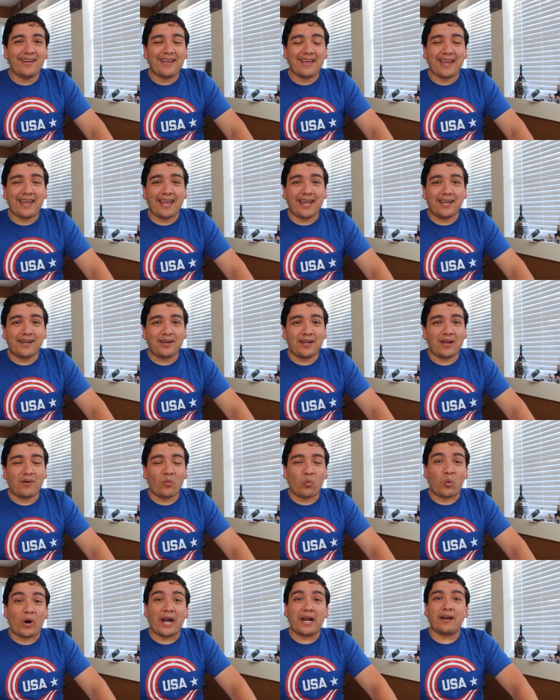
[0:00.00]
and
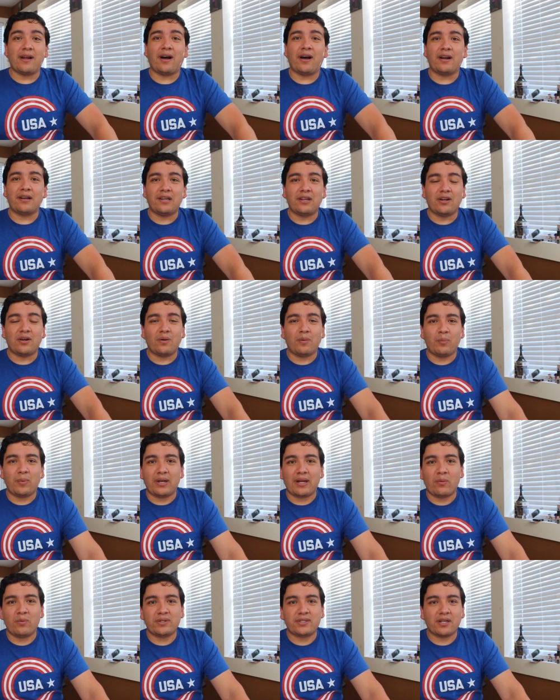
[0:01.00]
why not?
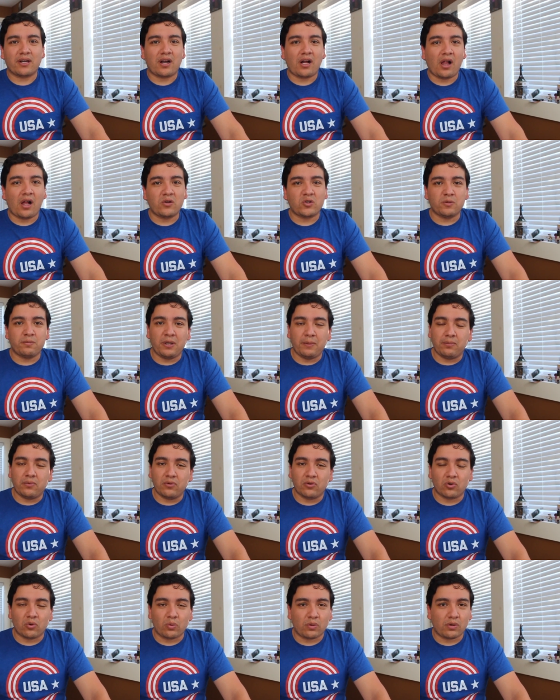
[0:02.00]
I went to college with
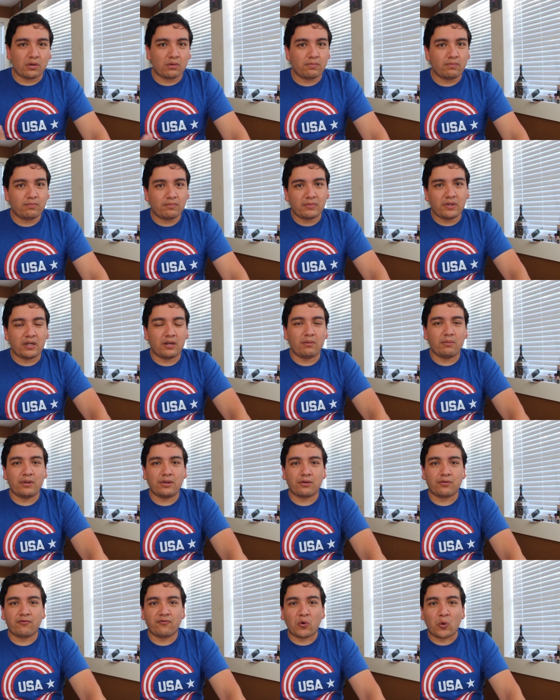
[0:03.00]
people who were in
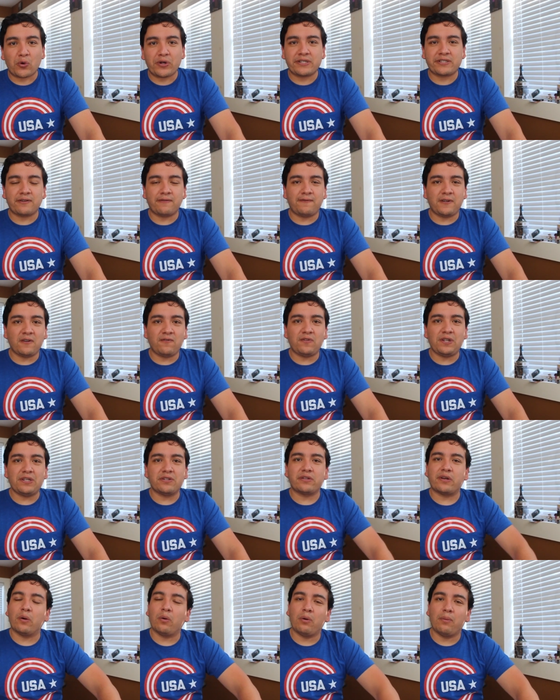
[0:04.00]
their 40s and
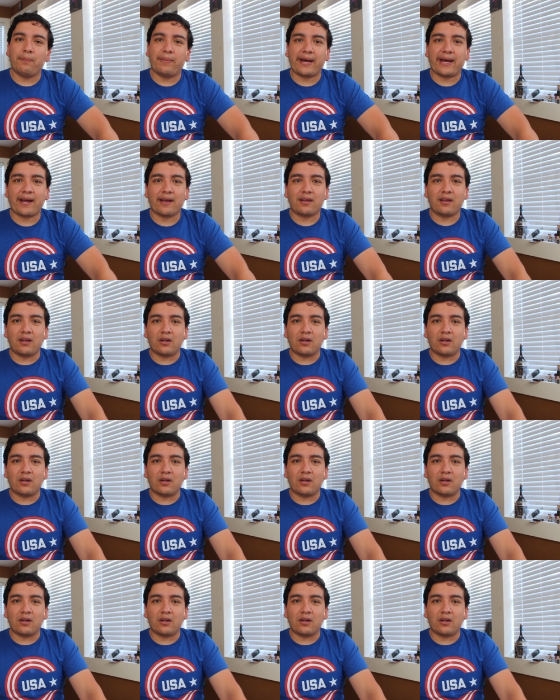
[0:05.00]
50s going back.